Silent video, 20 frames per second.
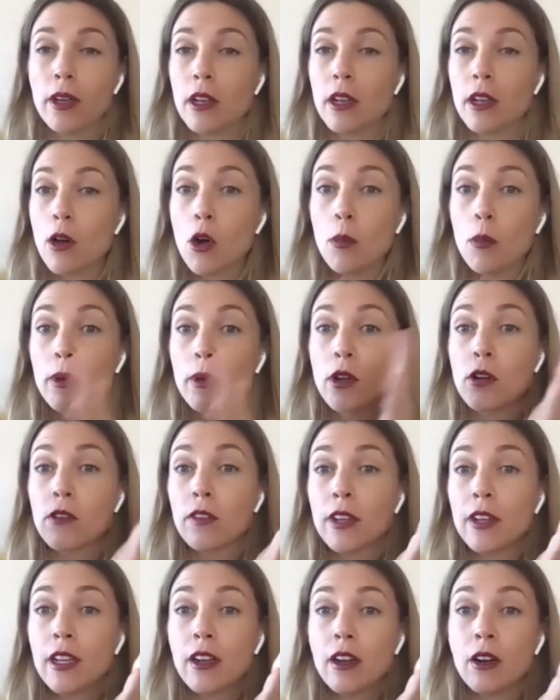We're going to
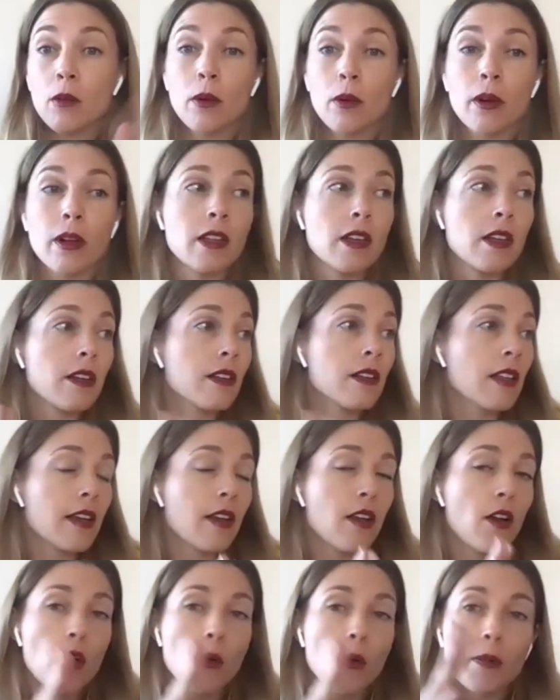open over here. We're going to
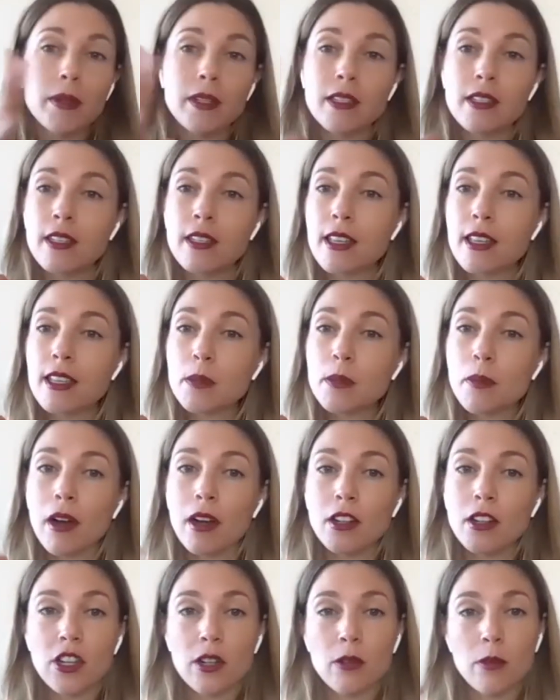like open to this
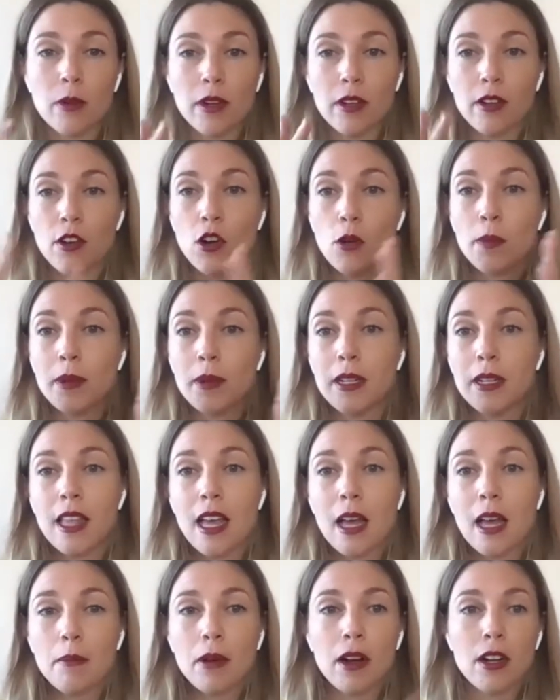project. We're going to open to
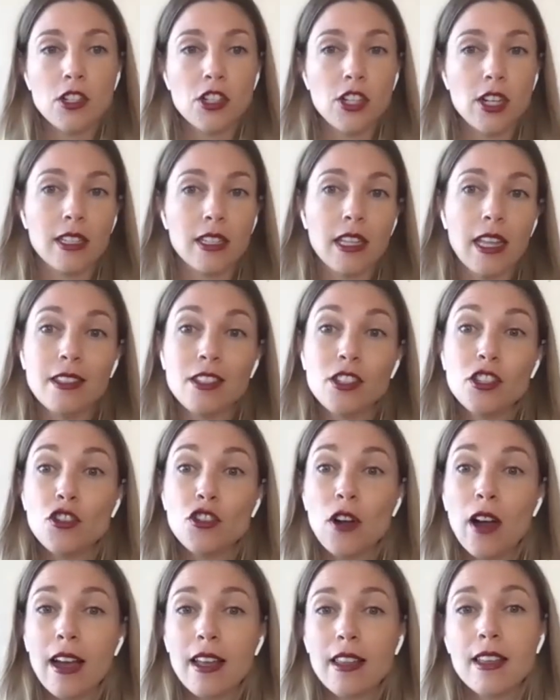that project. Let's
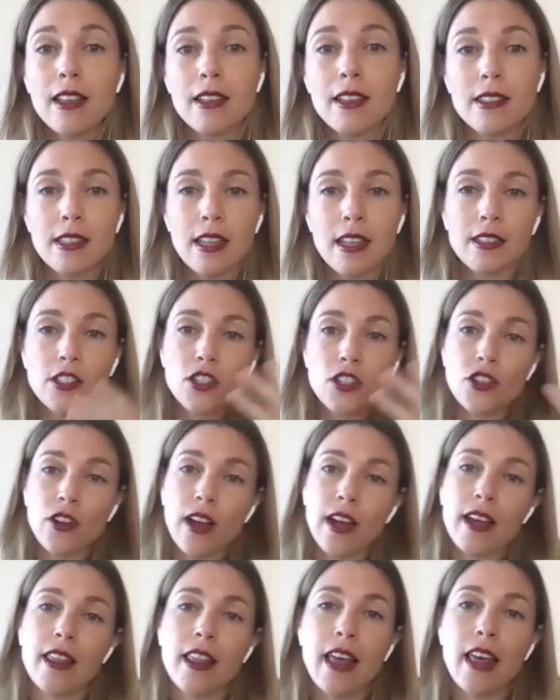try this. Let's
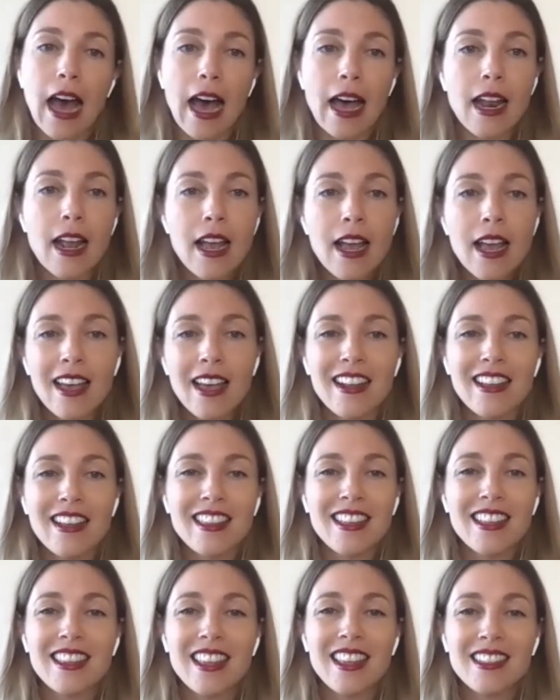try that. And I
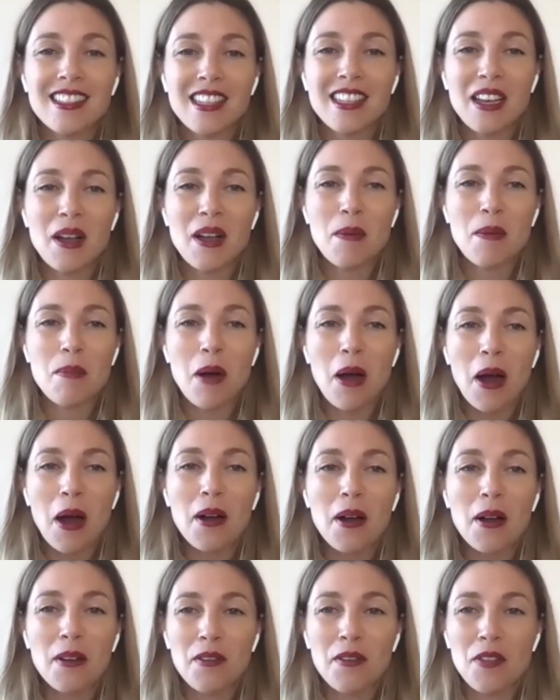think that's like a
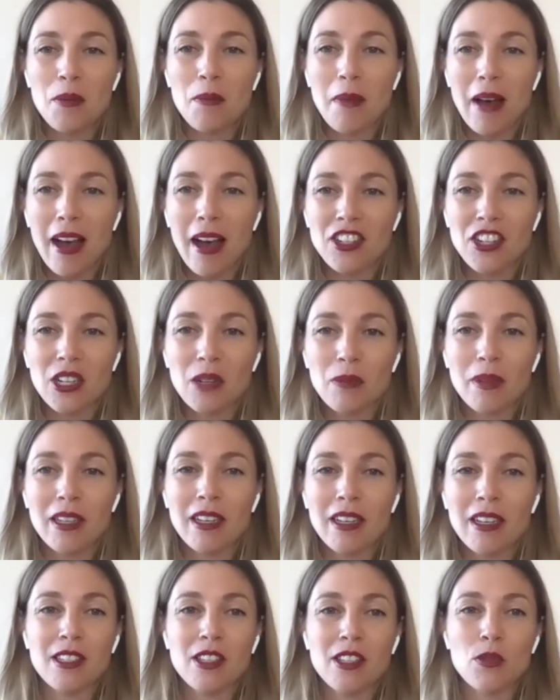part of the magic,
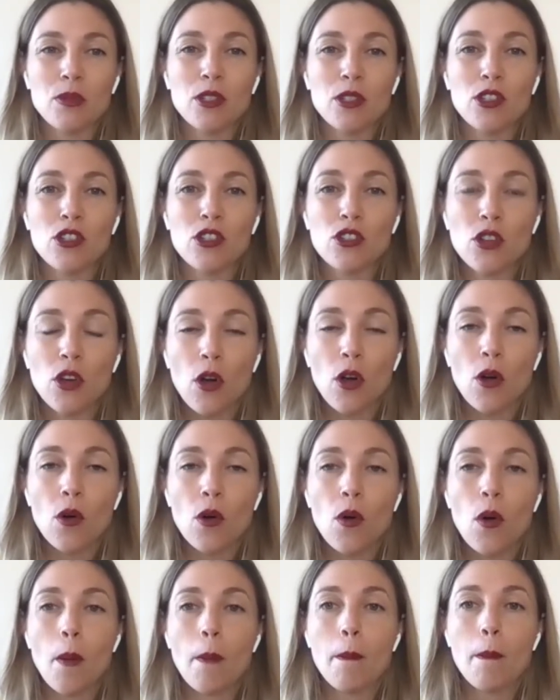because there was
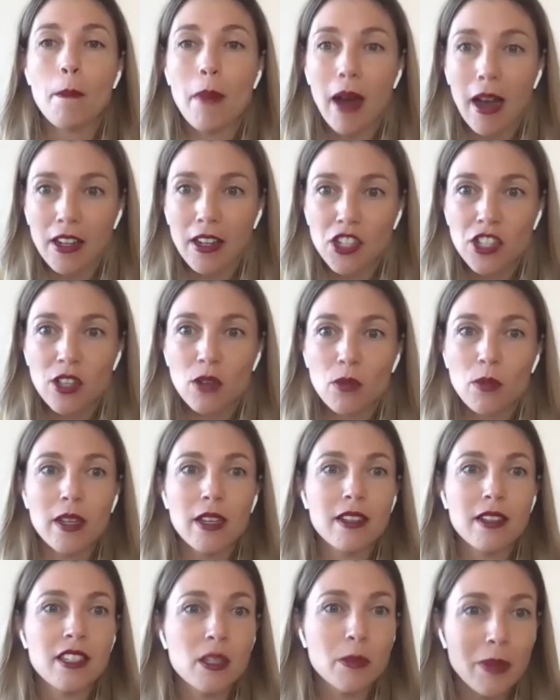so much that
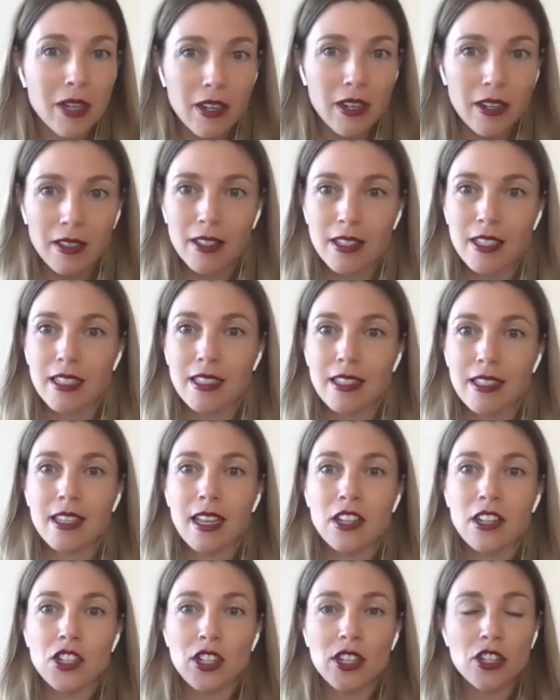we experienced in
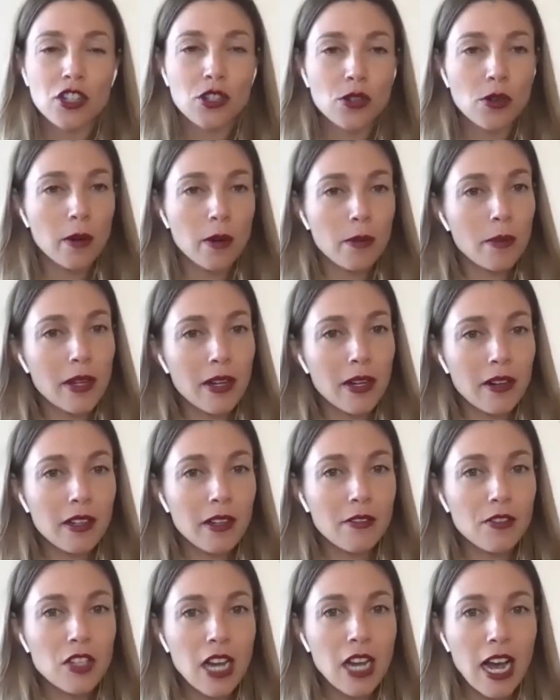such a short
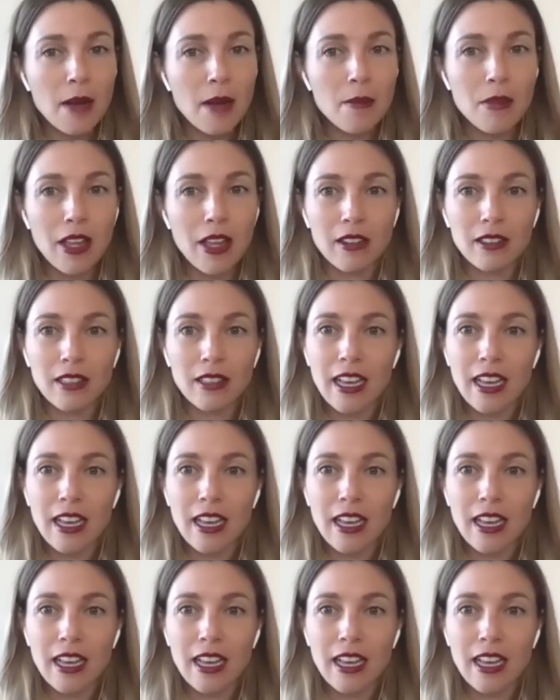period of time there.